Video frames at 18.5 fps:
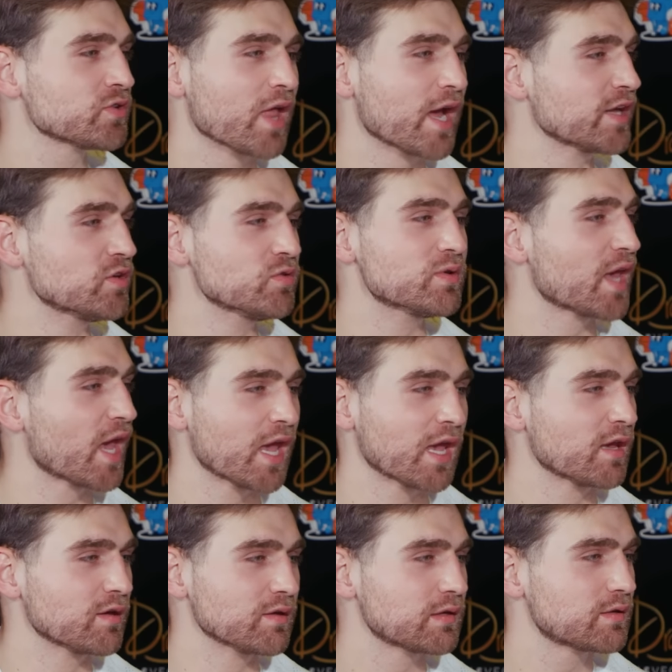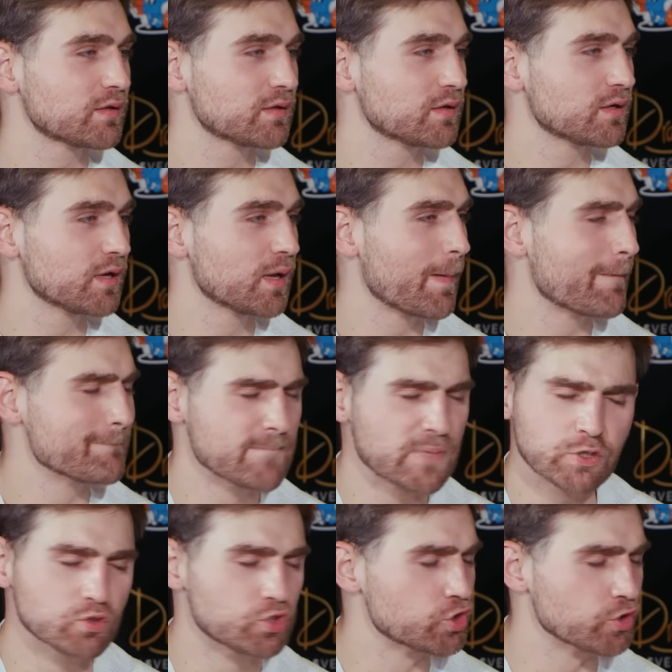like, you
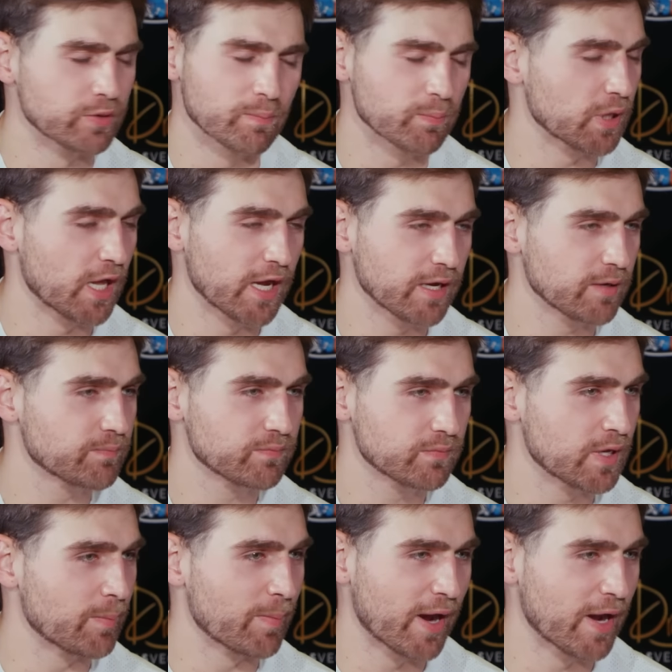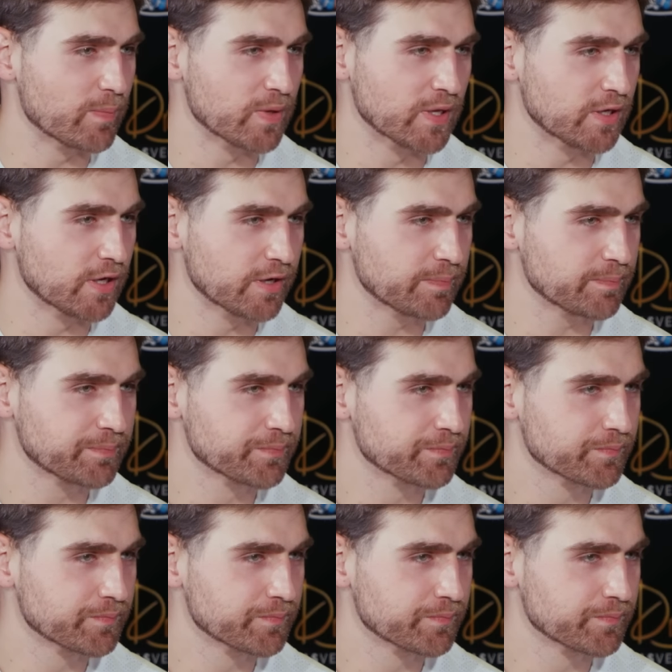shouldn't play, in my opinion.